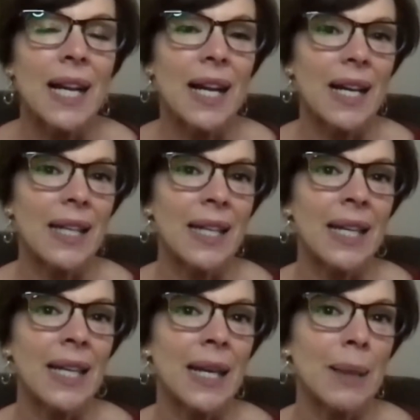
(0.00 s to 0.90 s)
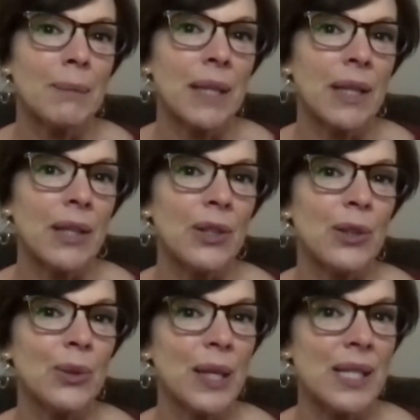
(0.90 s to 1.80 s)
I am a
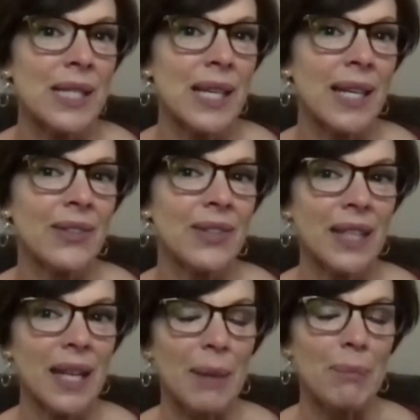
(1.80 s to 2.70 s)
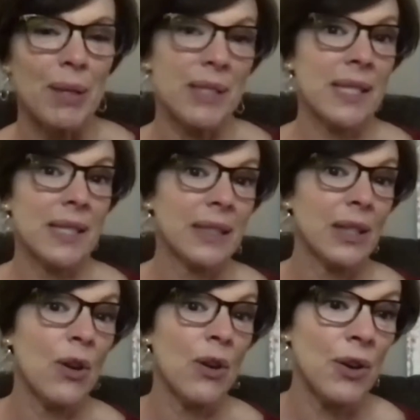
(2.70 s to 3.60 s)
USA Today
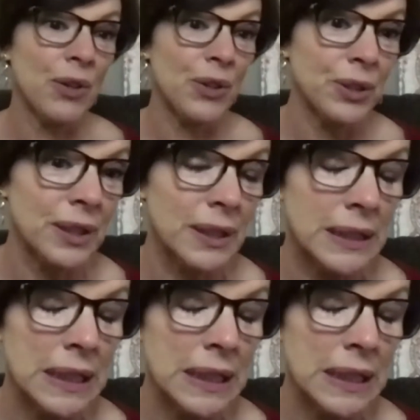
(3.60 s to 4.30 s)
bestselling author.